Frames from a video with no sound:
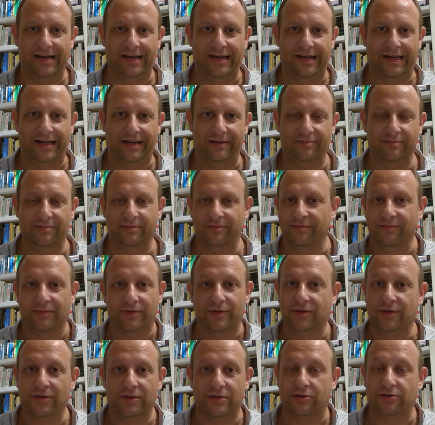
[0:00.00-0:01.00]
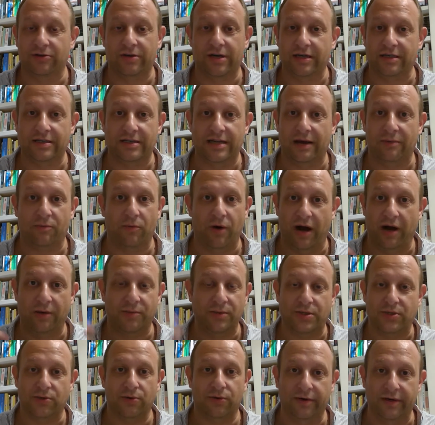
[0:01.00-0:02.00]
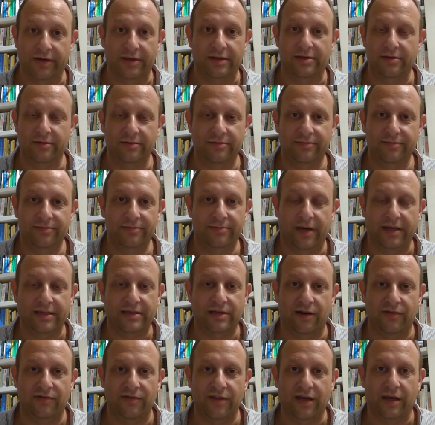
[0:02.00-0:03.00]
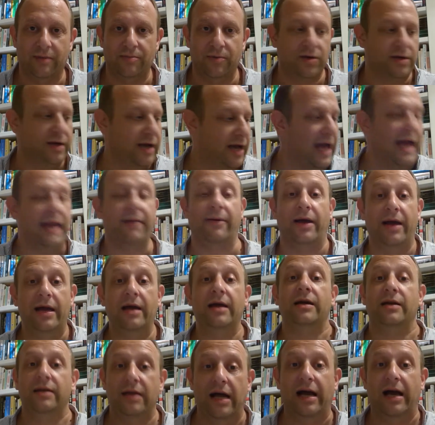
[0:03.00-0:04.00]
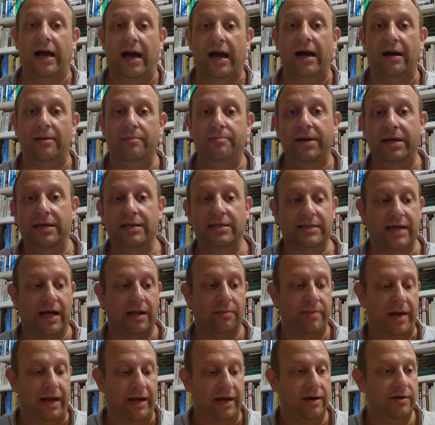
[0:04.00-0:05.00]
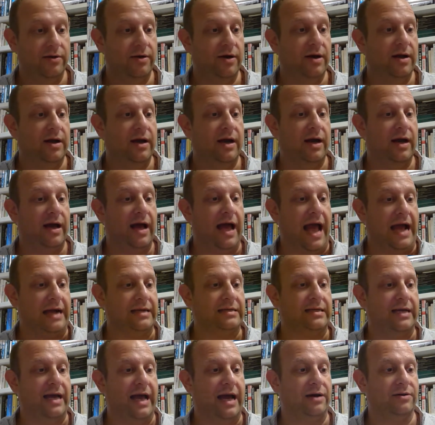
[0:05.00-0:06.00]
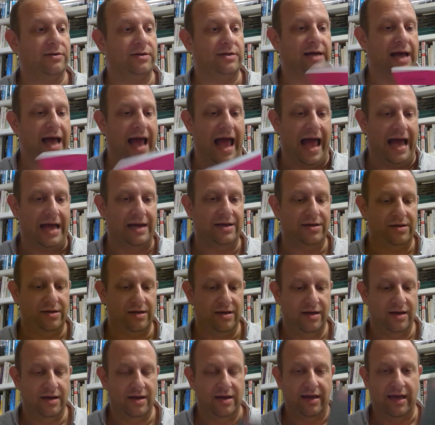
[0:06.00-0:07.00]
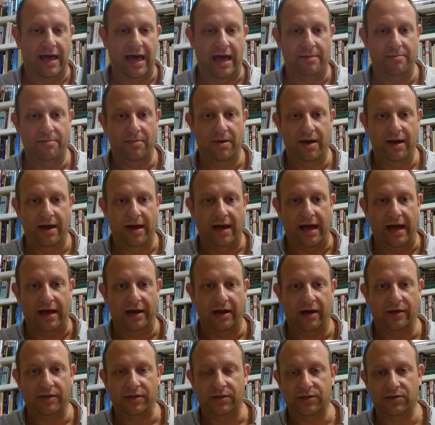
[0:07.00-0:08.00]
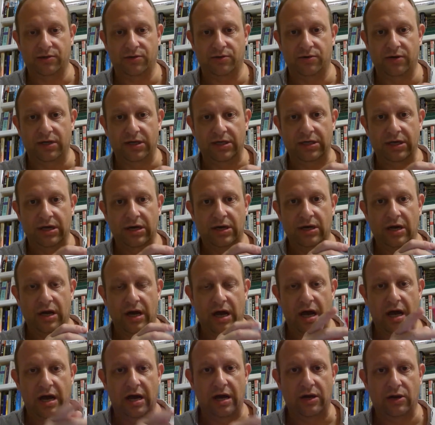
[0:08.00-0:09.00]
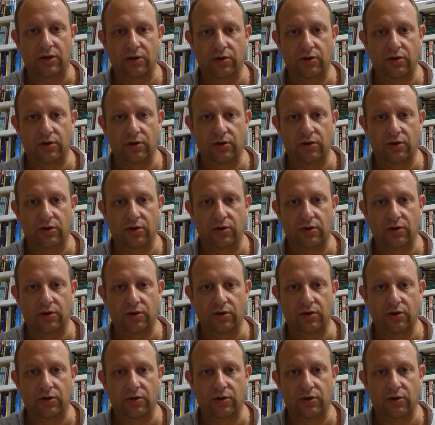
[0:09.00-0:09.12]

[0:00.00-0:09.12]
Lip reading: couldn't understand why I was talking to myself on the computer. Anyway, Peter Scalpello, Acting Out and Chem and Other Stories. Good modern